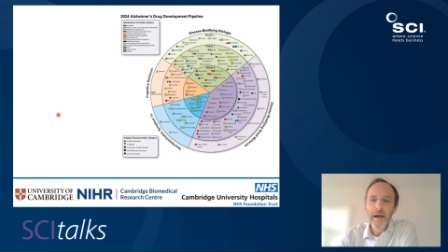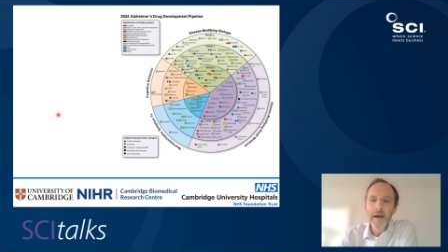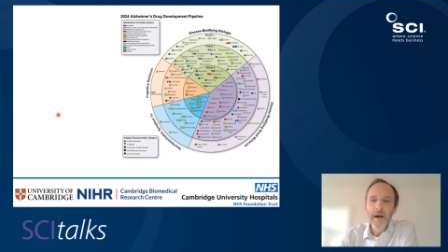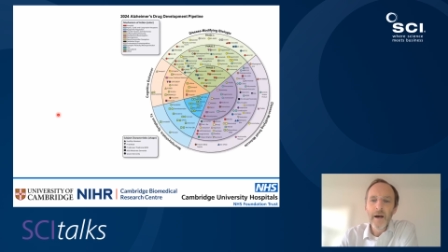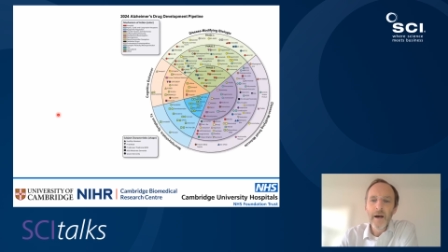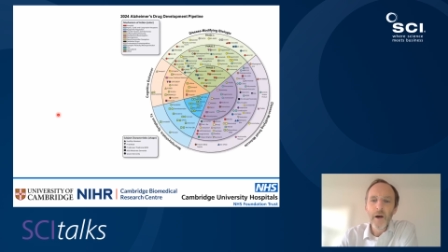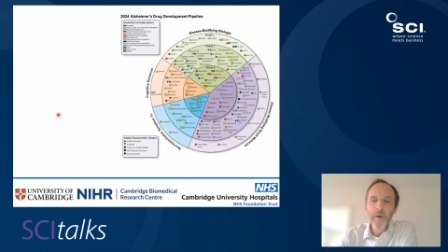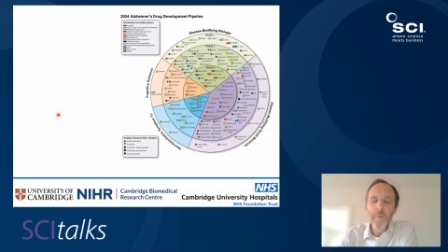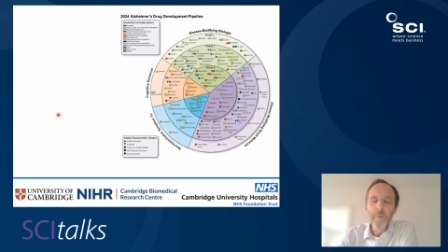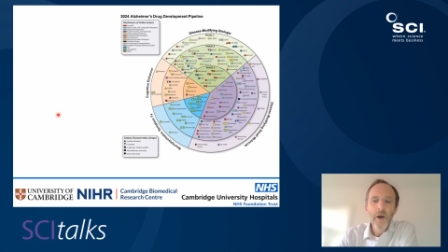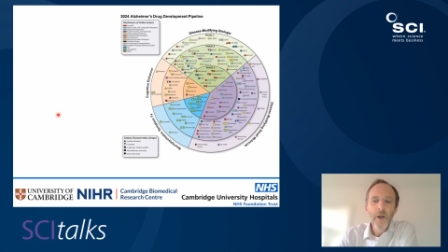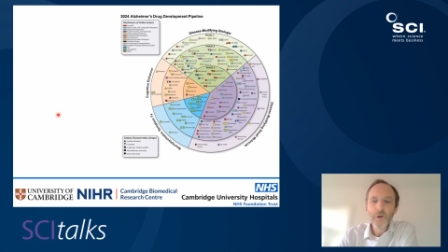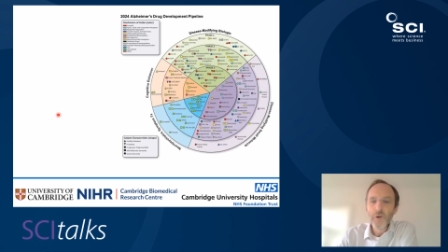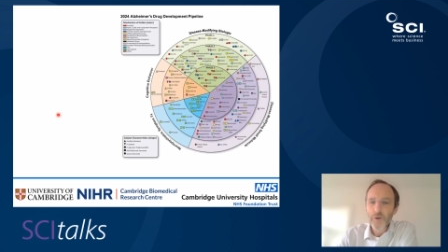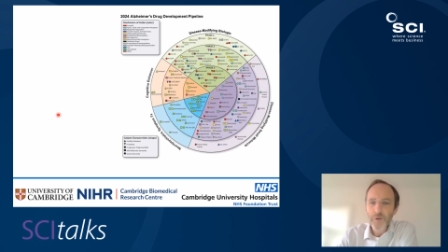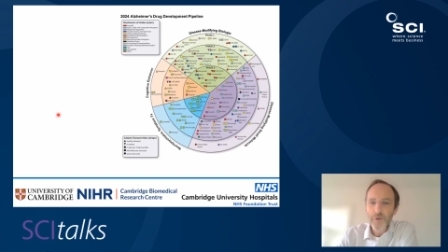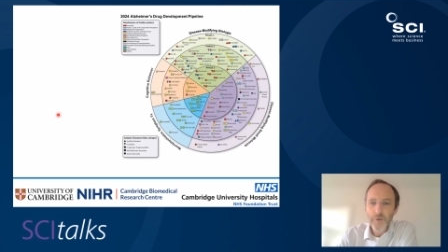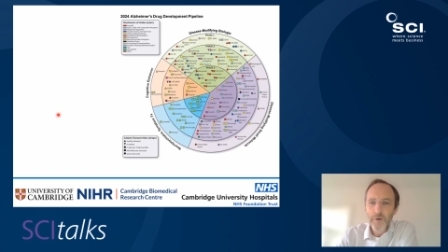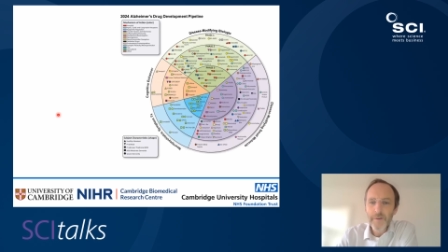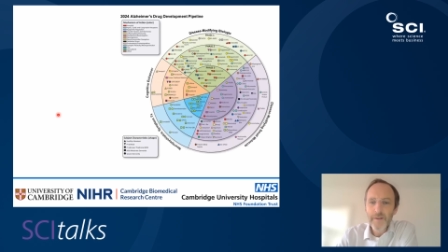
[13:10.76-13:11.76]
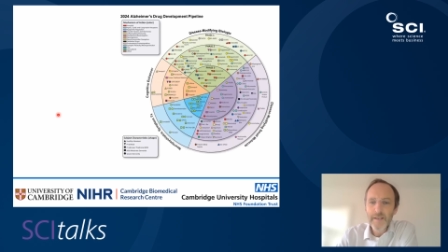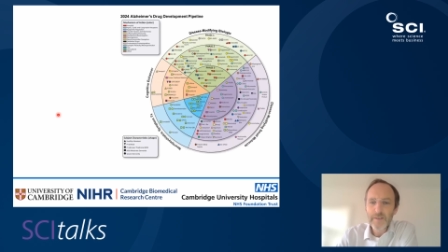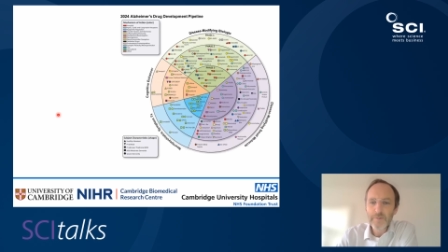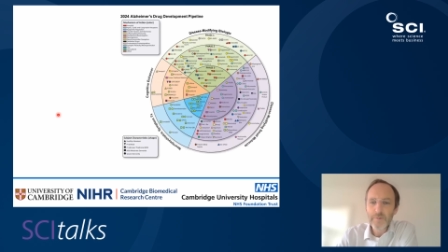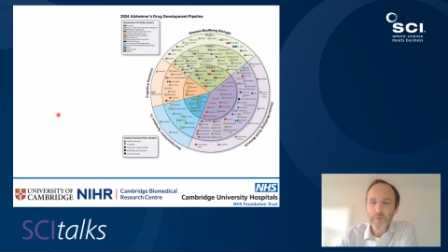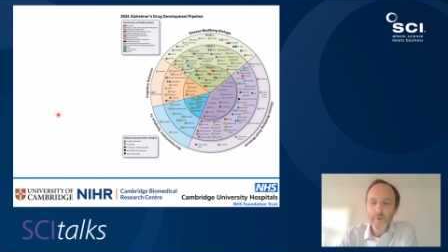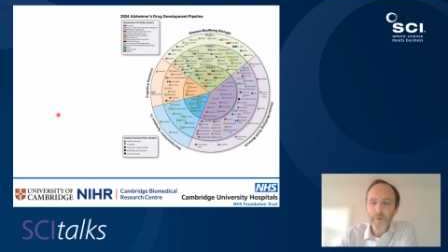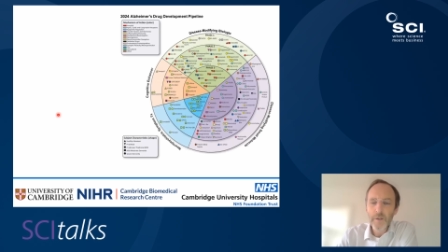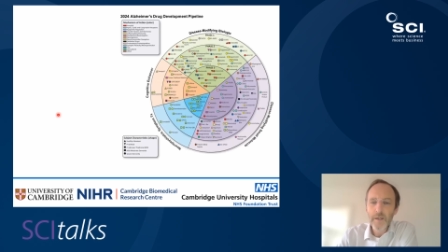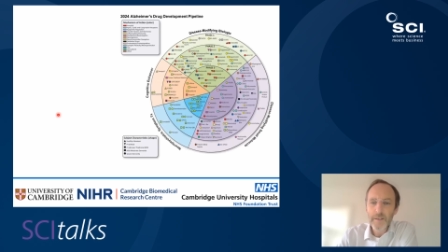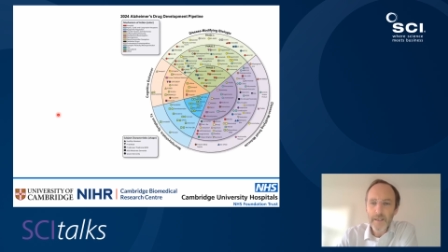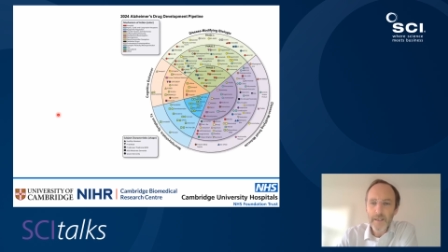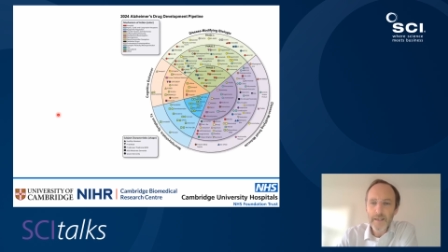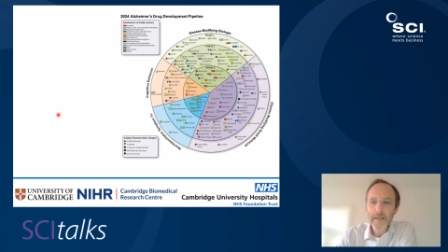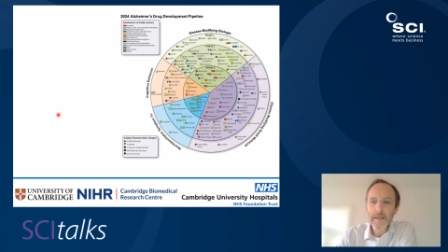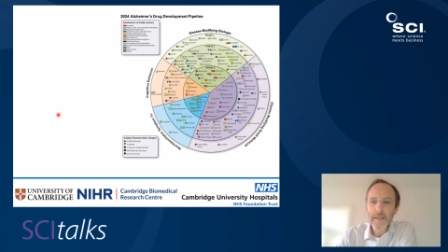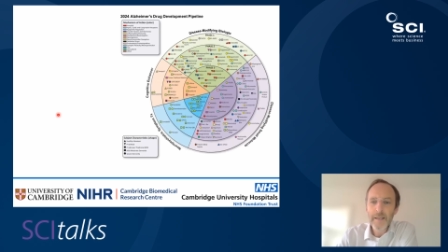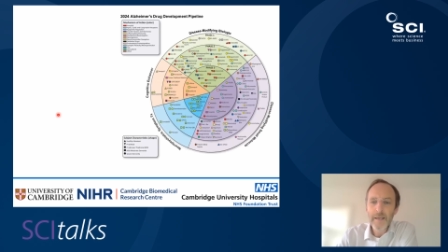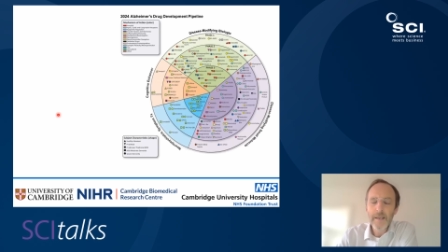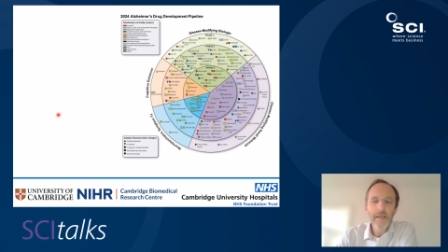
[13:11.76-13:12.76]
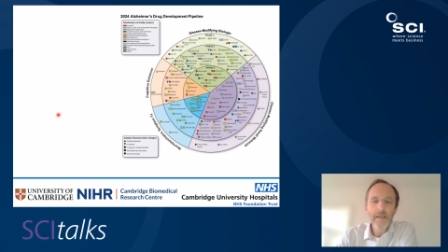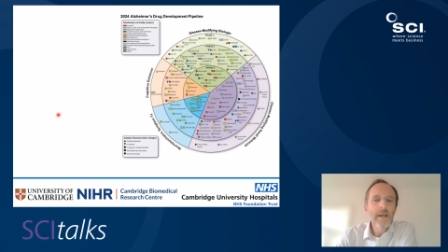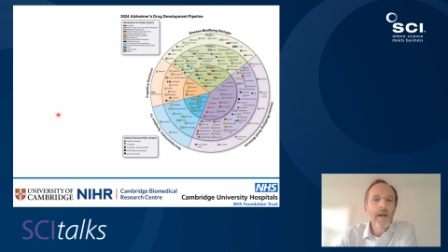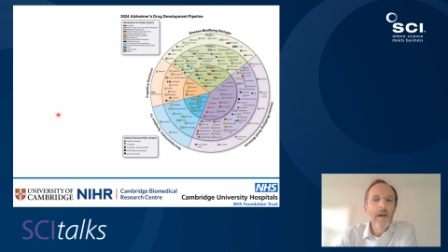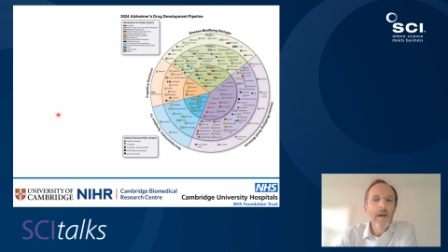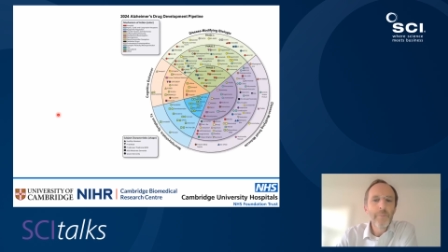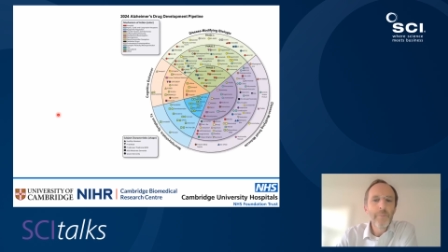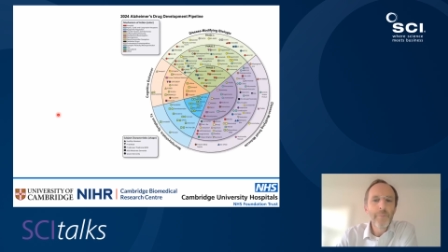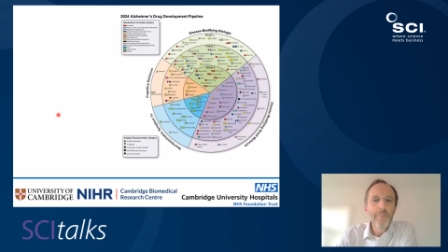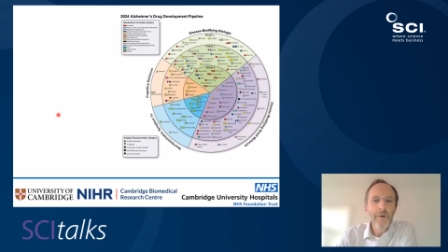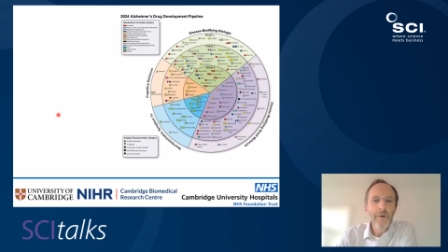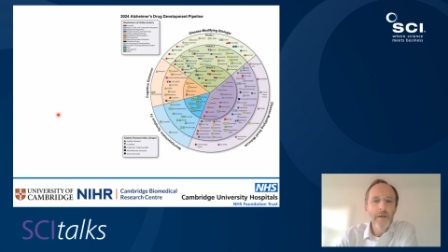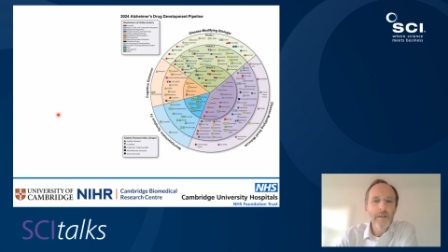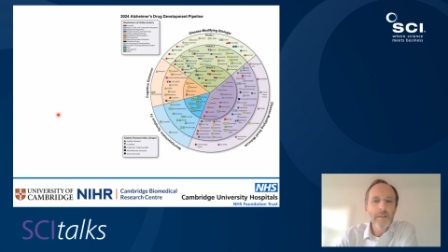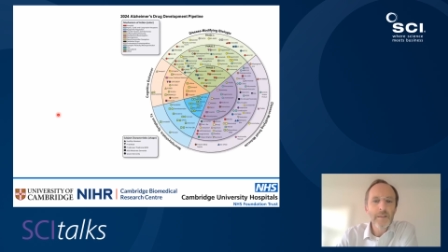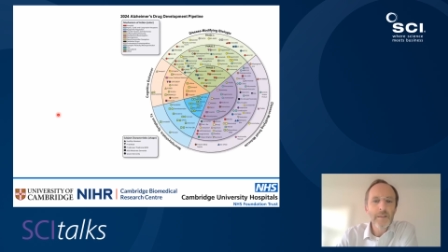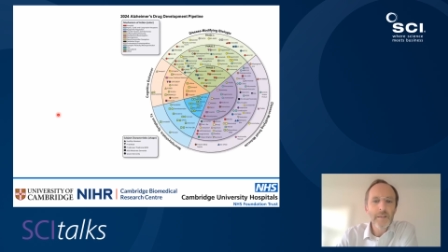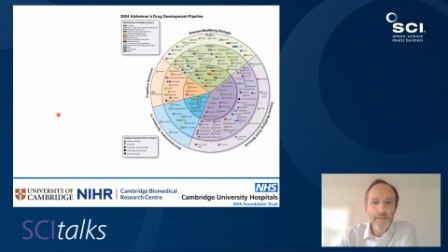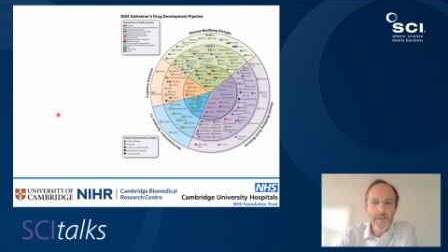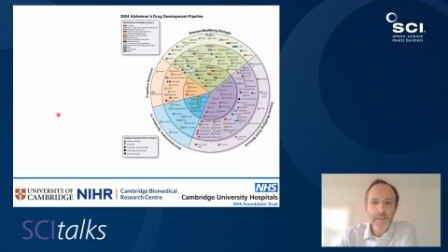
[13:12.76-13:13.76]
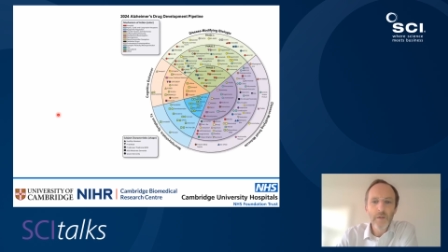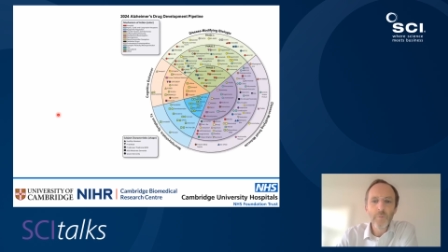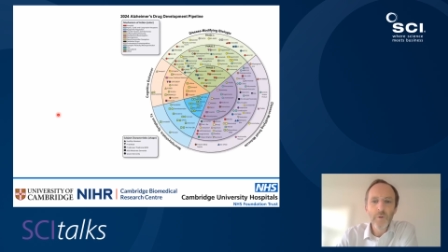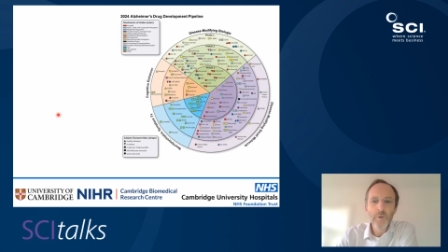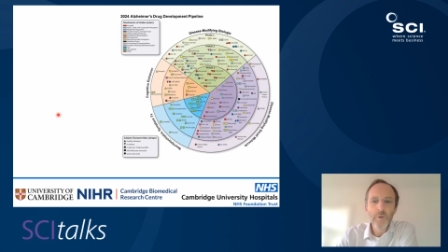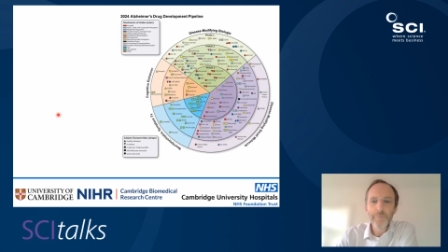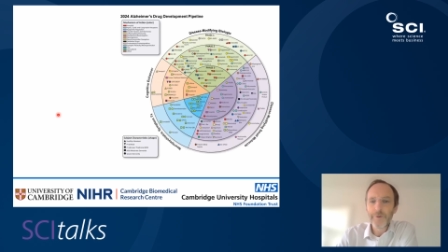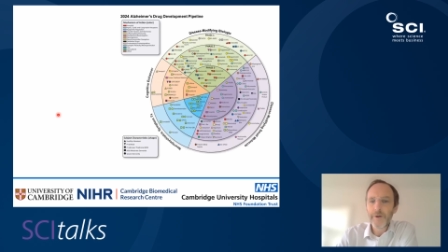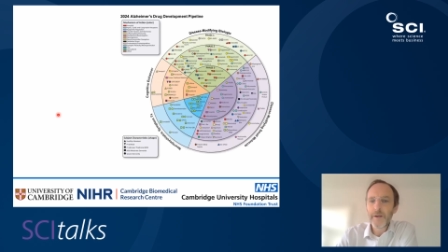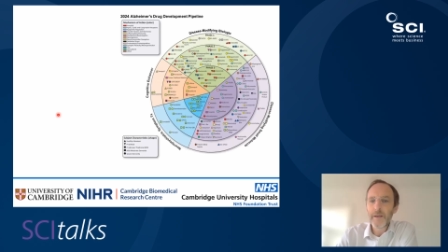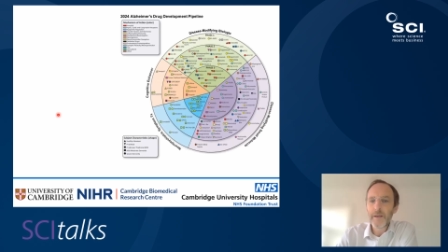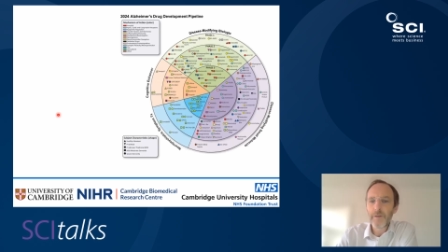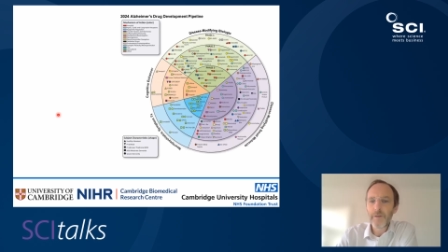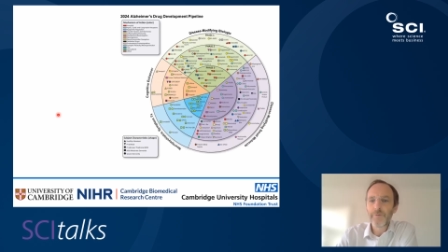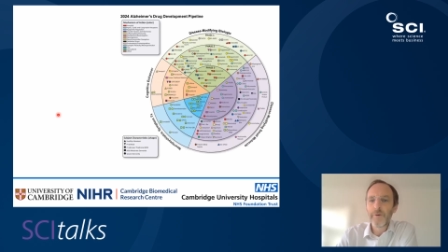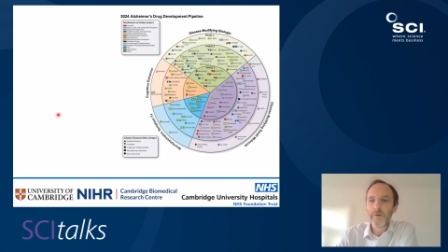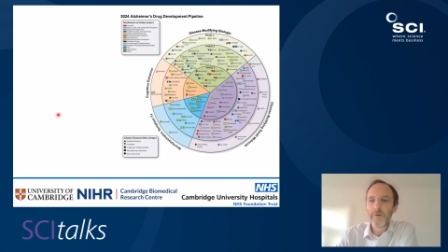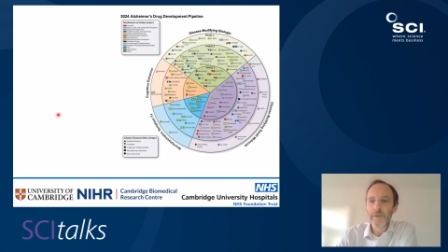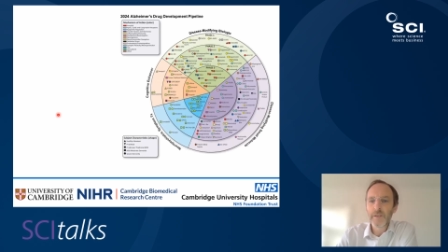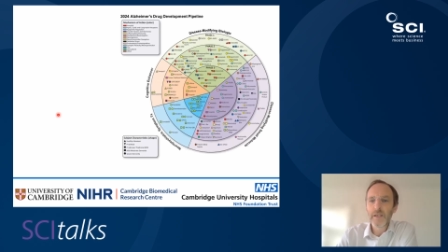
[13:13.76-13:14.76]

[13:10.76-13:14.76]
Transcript: Not all of these will work, clearly, but some will break through.